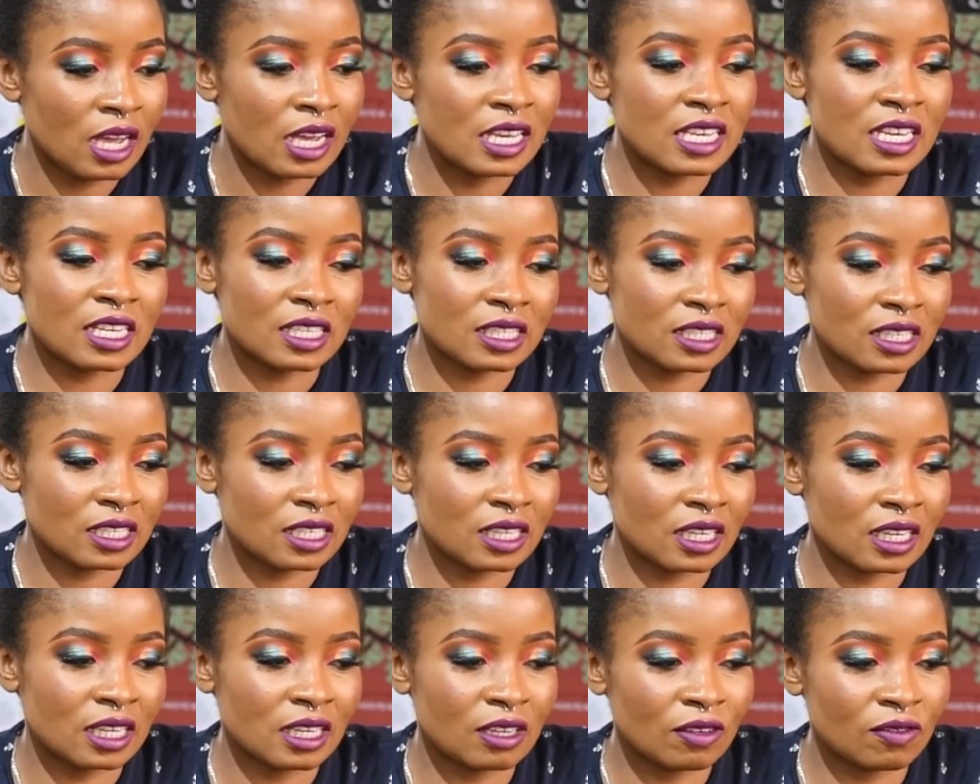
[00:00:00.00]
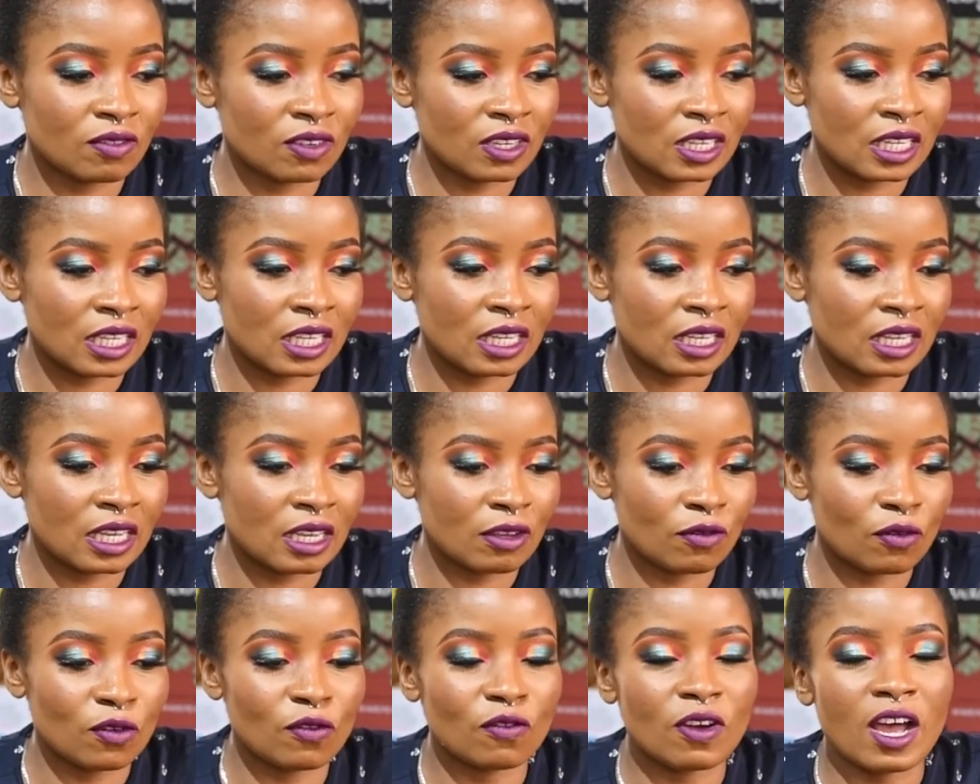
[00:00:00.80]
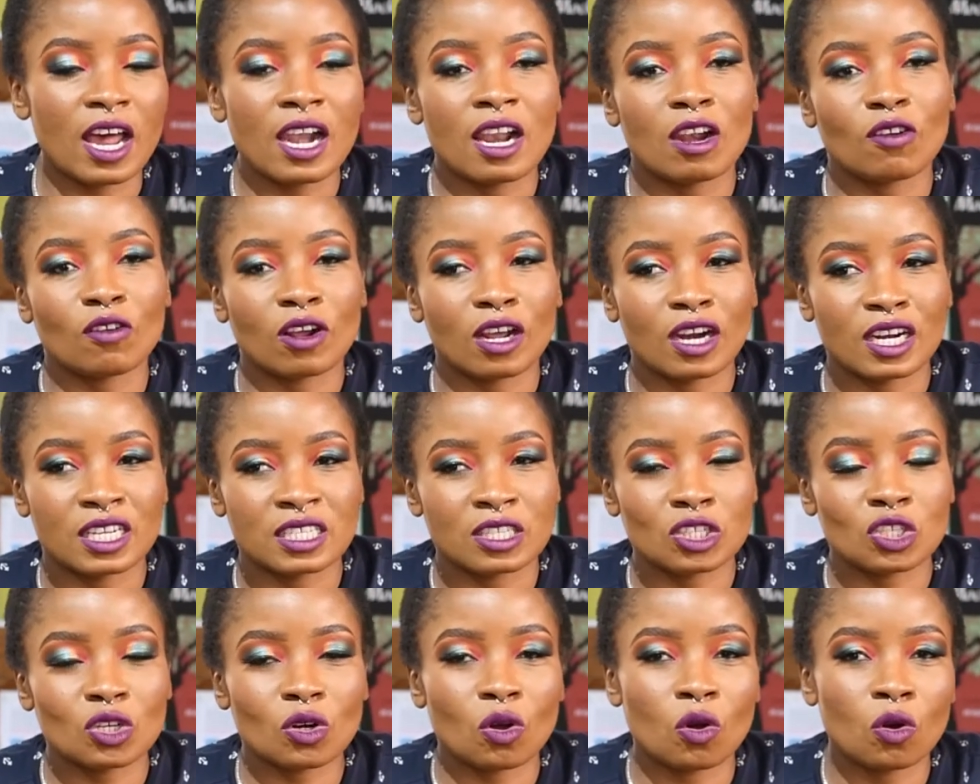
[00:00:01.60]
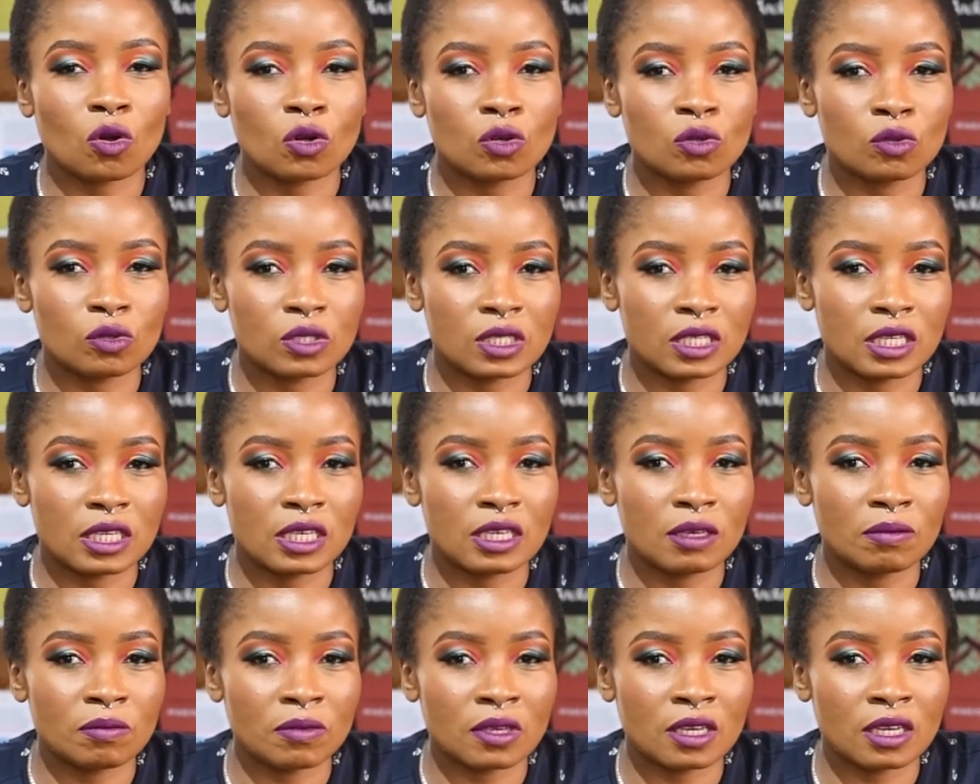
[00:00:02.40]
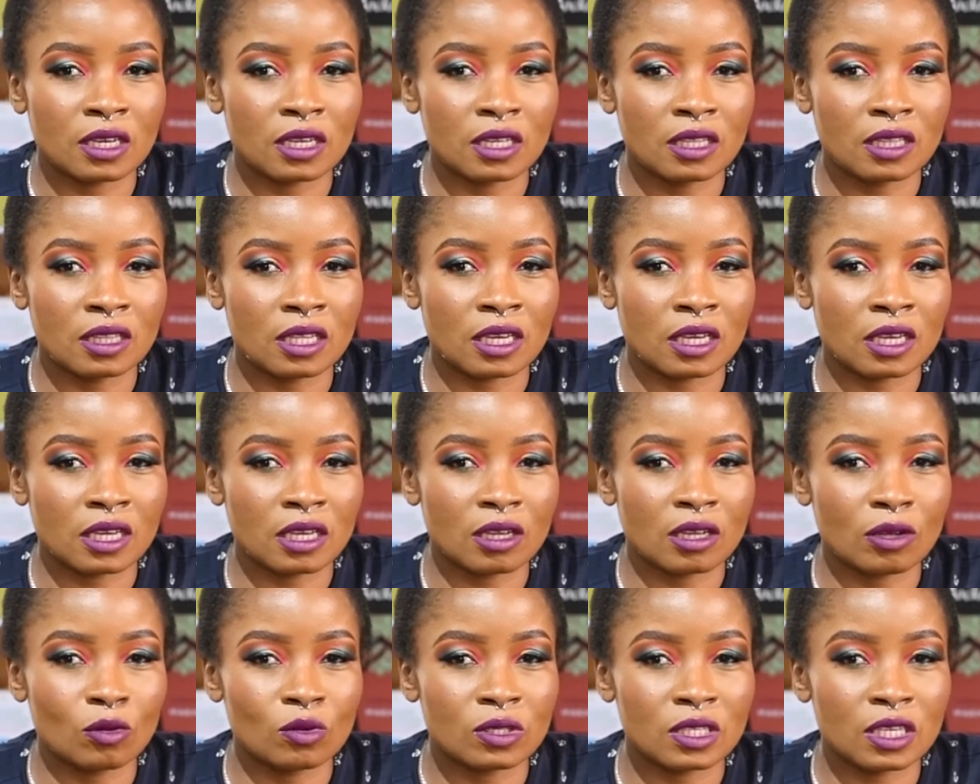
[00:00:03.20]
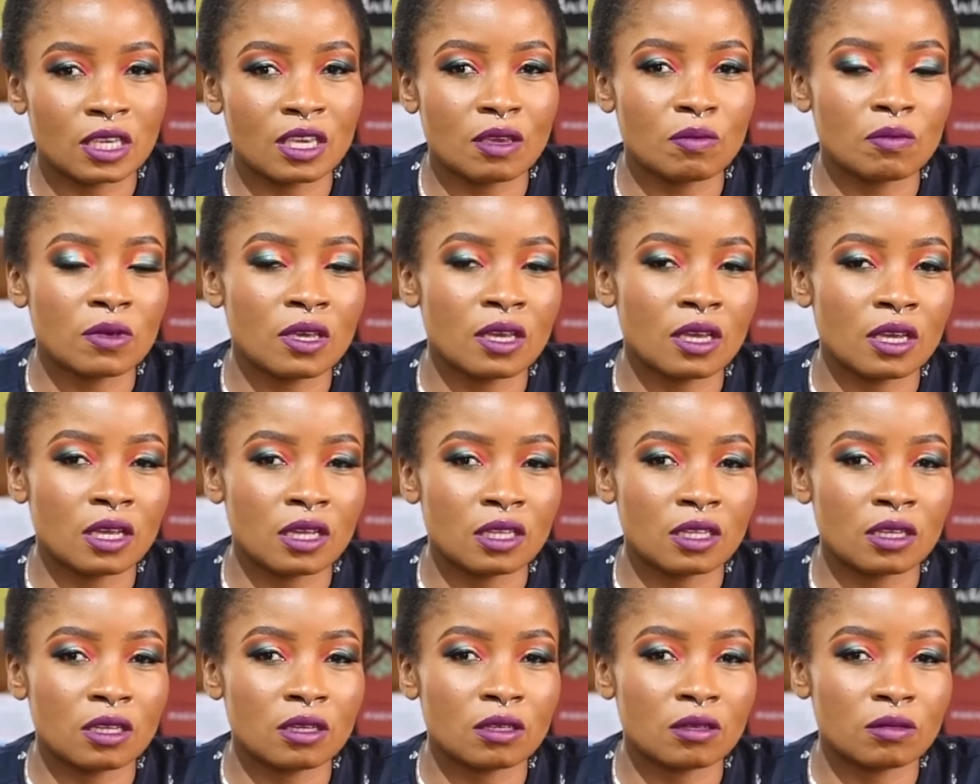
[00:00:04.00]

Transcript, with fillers: Yesterday evening, if you've had an organization called Usikimye, the Usikimye,